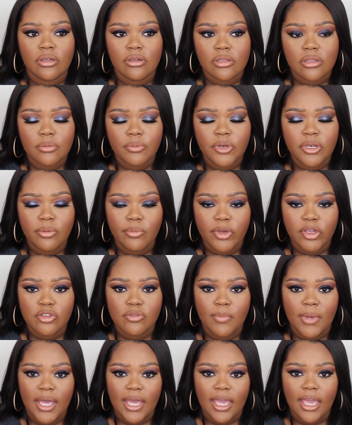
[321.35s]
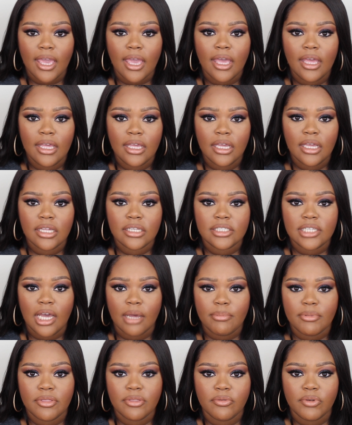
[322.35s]
Those are pretty much my
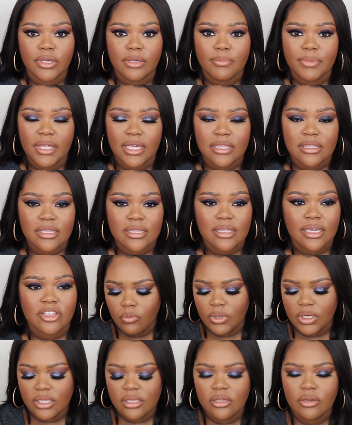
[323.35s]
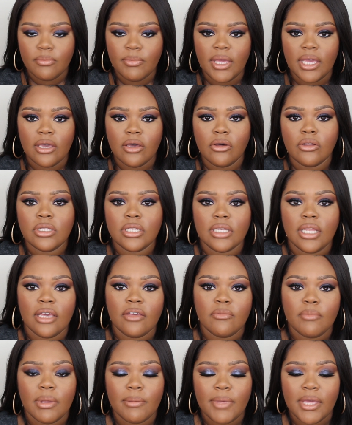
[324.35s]
top three places. Like, what is your main goal in
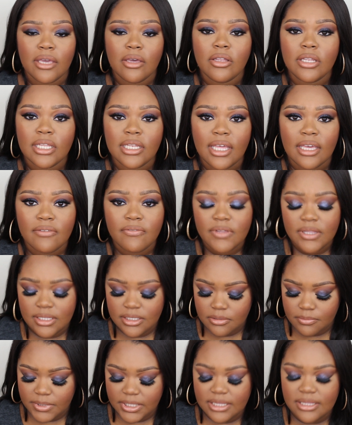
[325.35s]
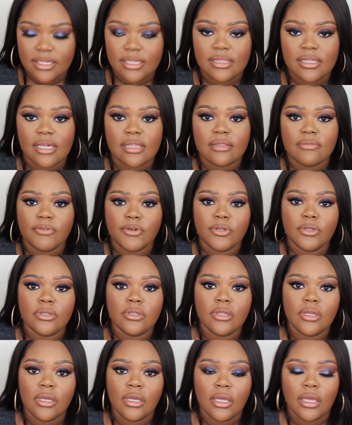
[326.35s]
life? My main goal in life is to be
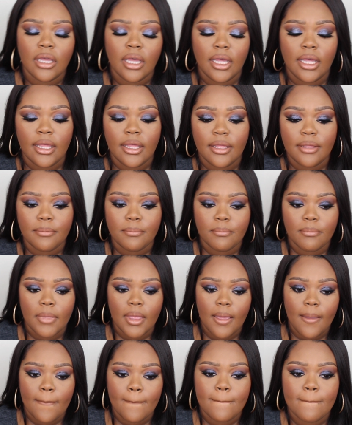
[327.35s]
successful. Um,